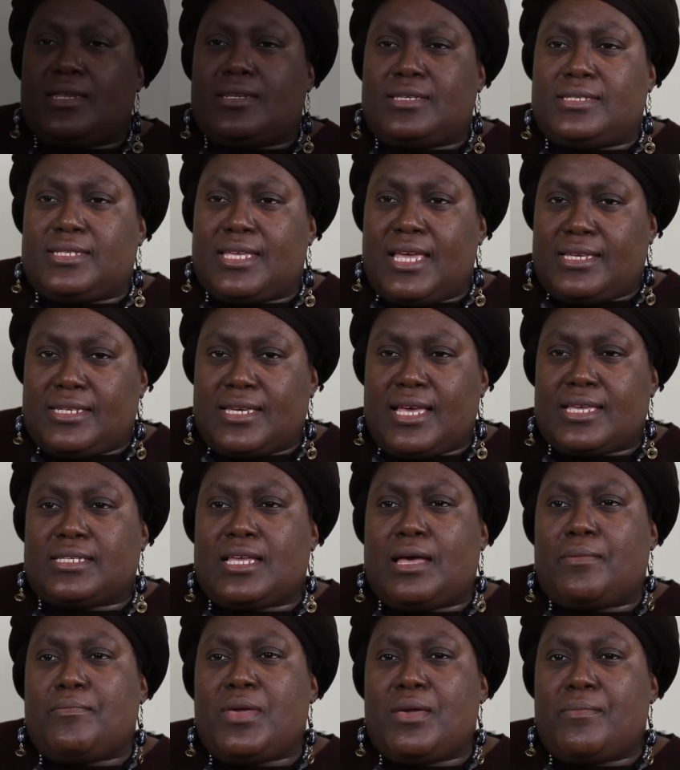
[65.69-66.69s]
researchers
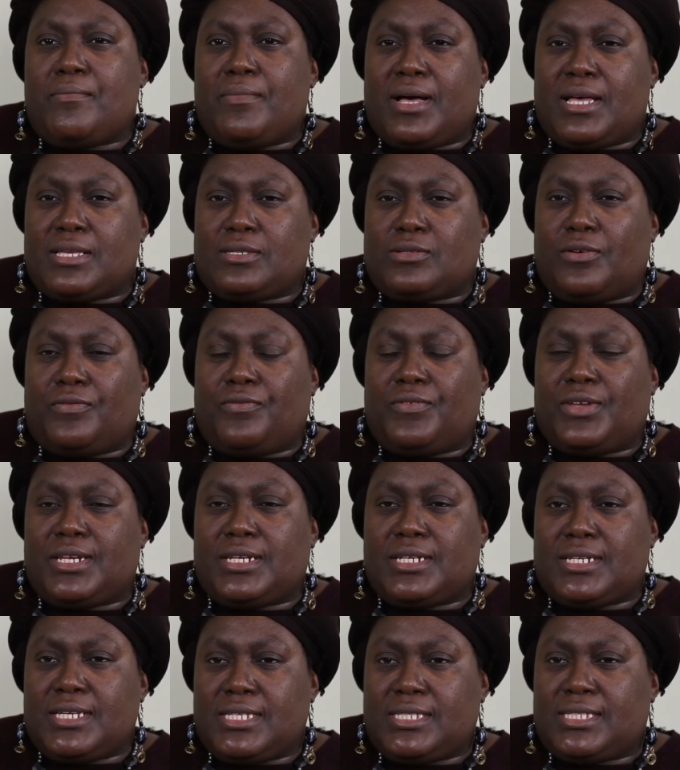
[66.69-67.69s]
are members of a
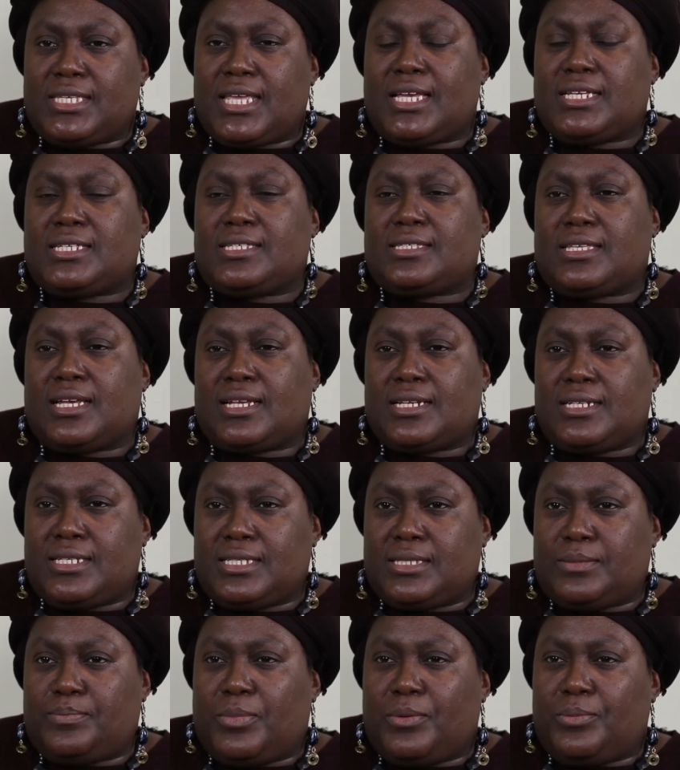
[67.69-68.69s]
research
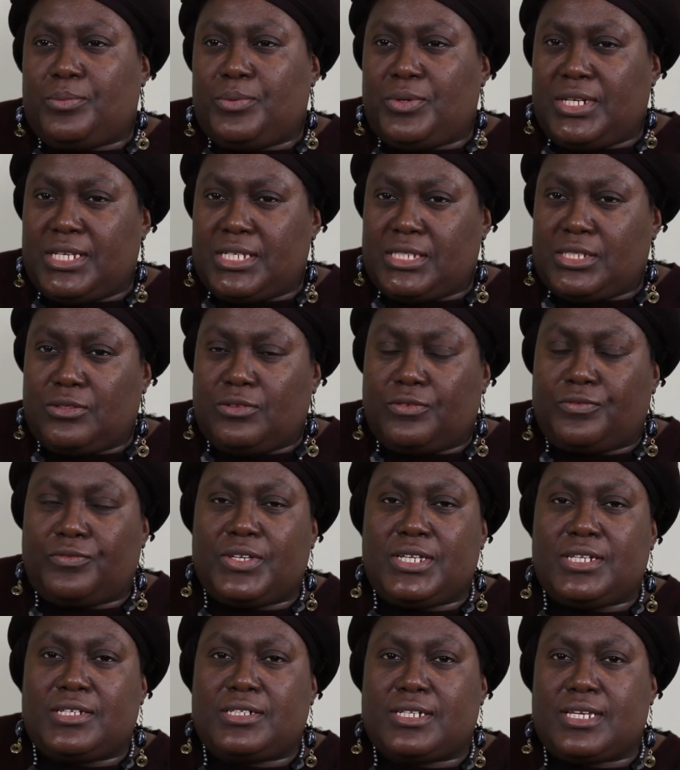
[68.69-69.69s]
studies population of
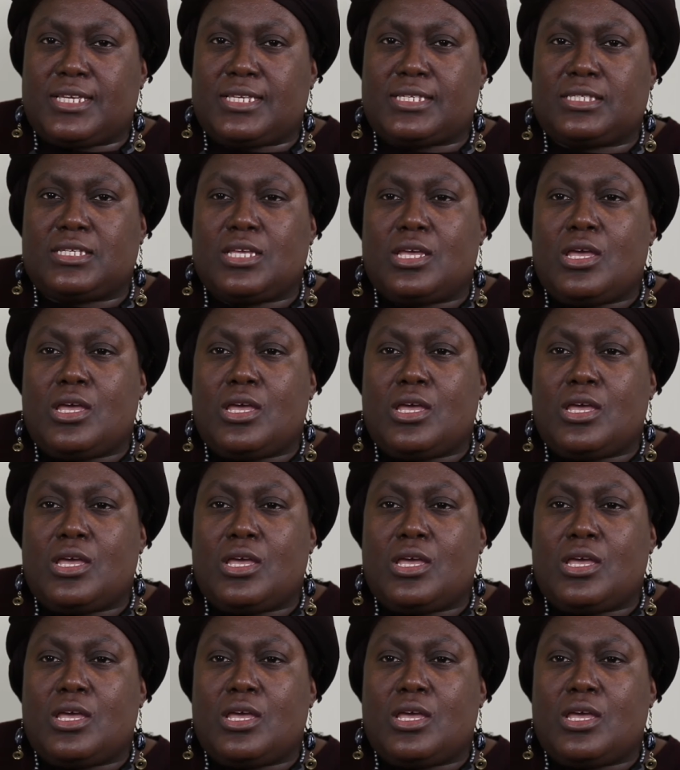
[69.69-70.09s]
interest